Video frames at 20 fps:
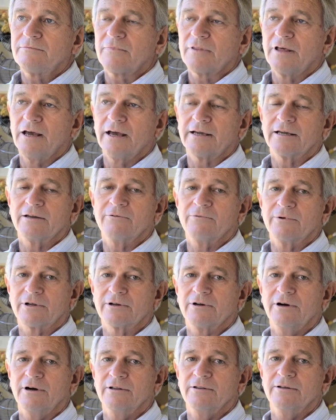I can
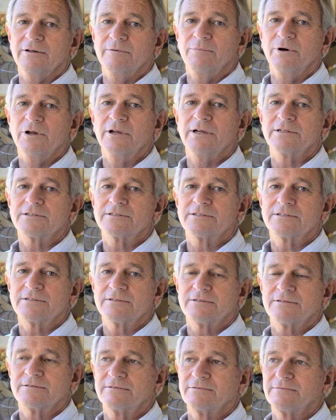recall the
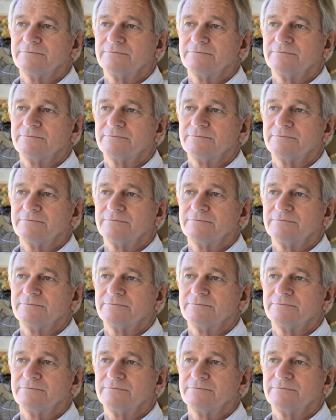bullets,